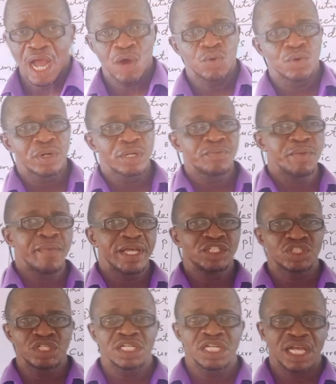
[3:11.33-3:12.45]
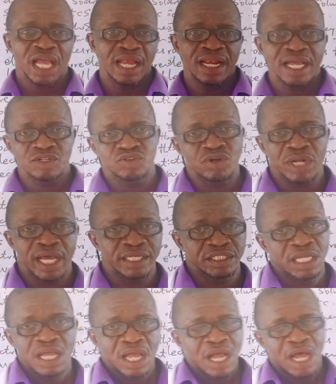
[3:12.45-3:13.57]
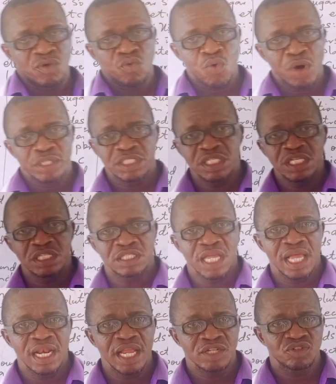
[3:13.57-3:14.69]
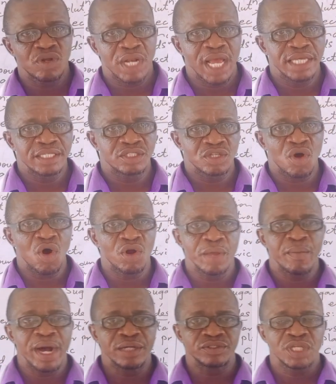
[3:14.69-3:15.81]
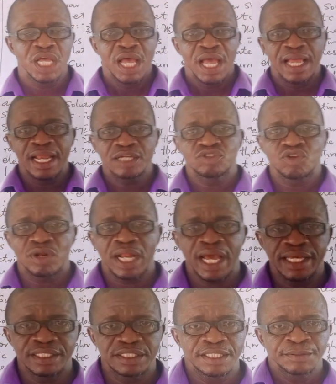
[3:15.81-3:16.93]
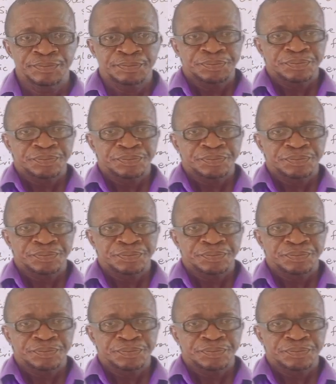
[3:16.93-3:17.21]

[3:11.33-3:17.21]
I will be mentioning electrolyte. And what is electrolyte all about? Electrolyte